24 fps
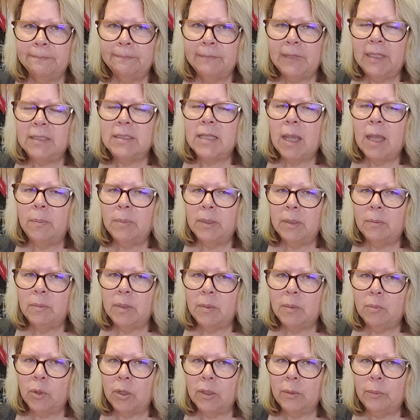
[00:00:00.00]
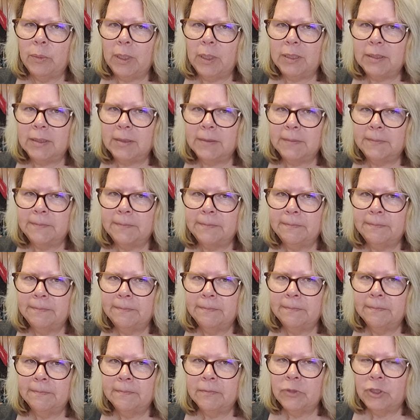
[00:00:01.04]
That's happened to me more than once.
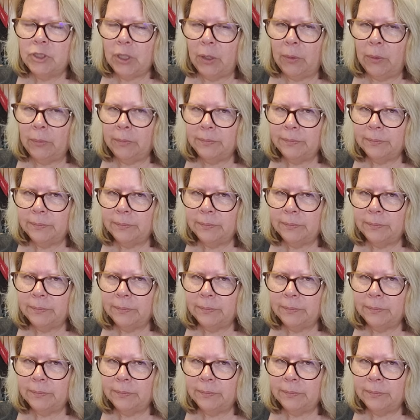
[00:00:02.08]
So,